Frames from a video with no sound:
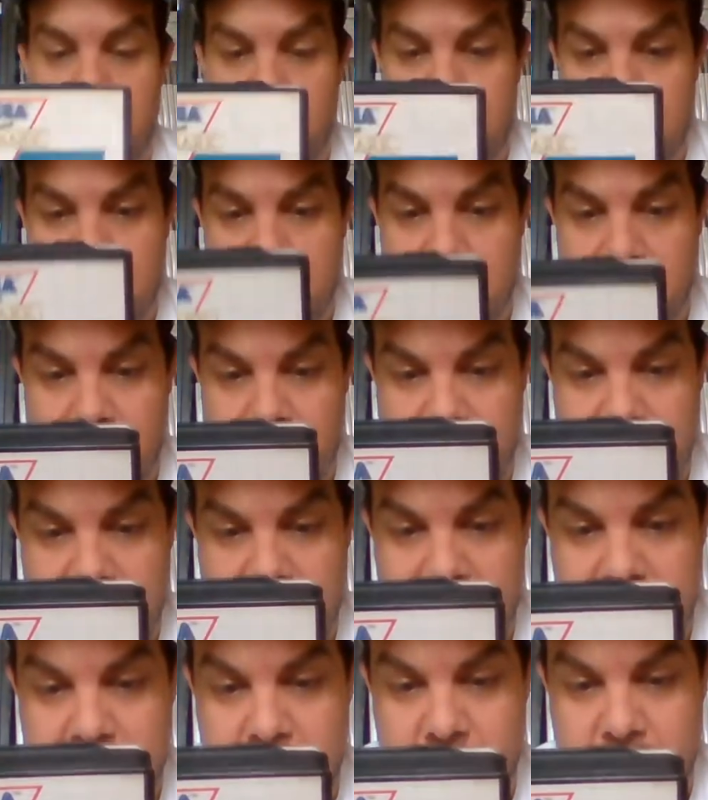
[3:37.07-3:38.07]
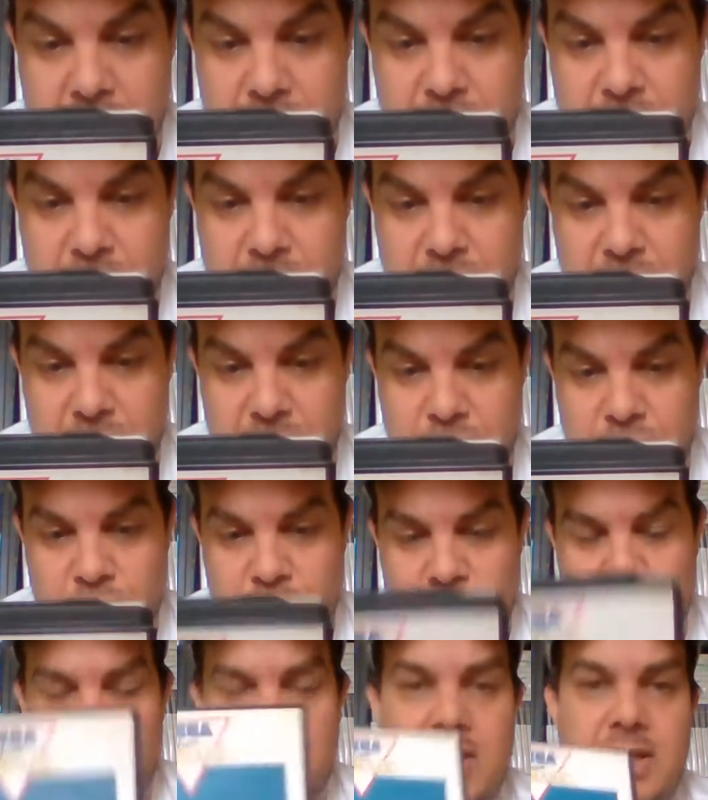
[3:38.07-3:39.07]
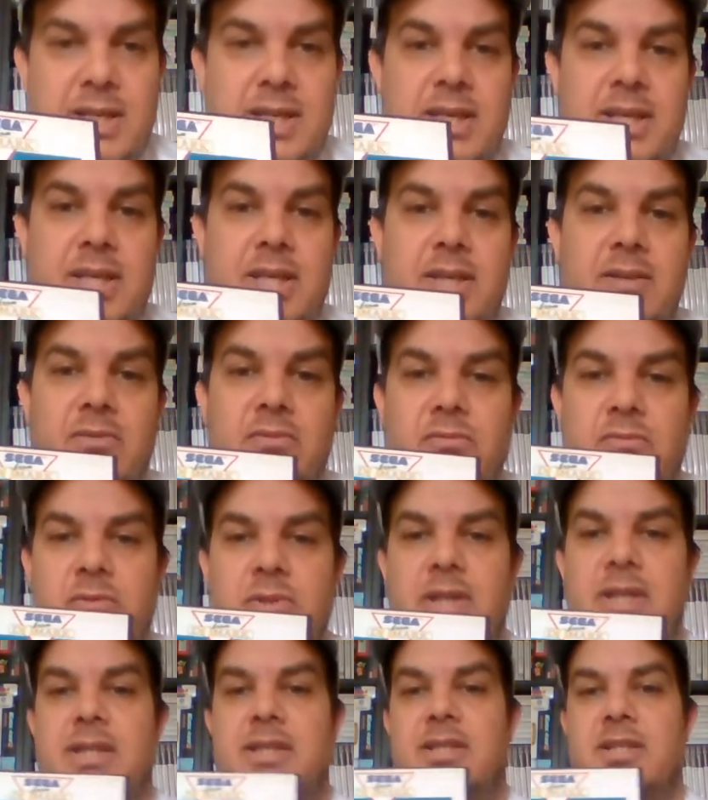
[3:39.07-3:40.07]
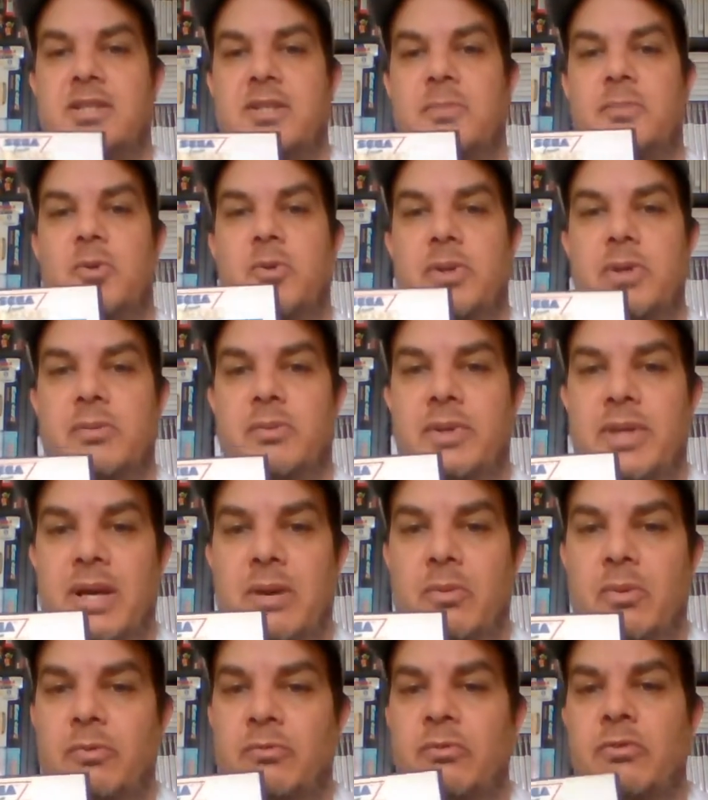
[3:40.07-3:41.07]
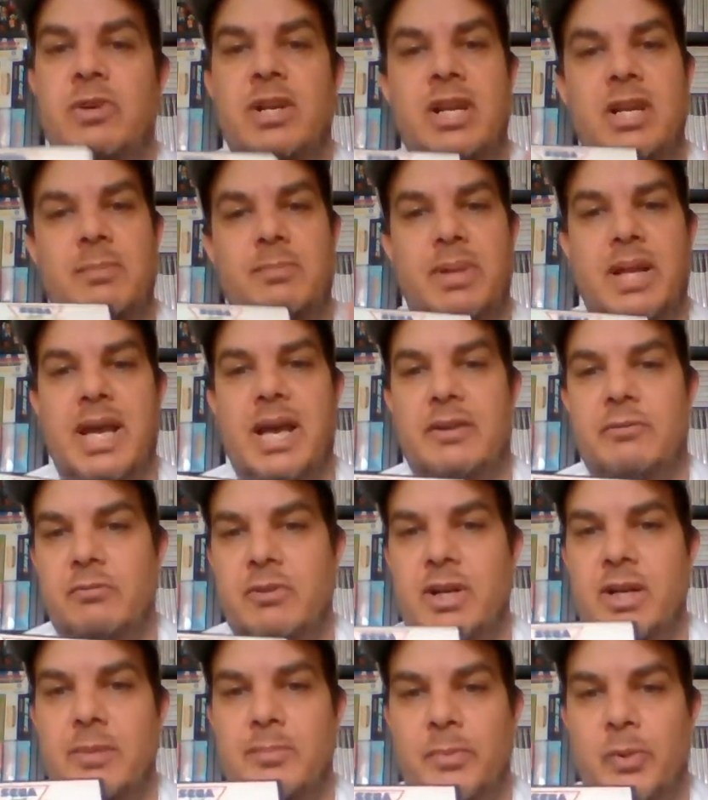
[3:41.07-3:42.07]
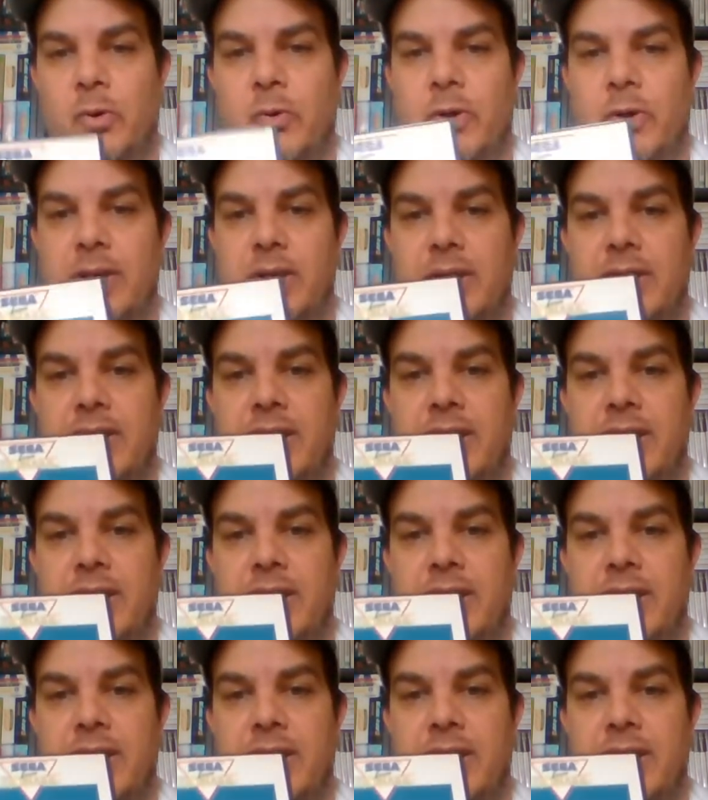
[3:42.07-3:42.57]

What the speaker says: So yeah, I'm really, really disappointed with that one. Really bland, really boring.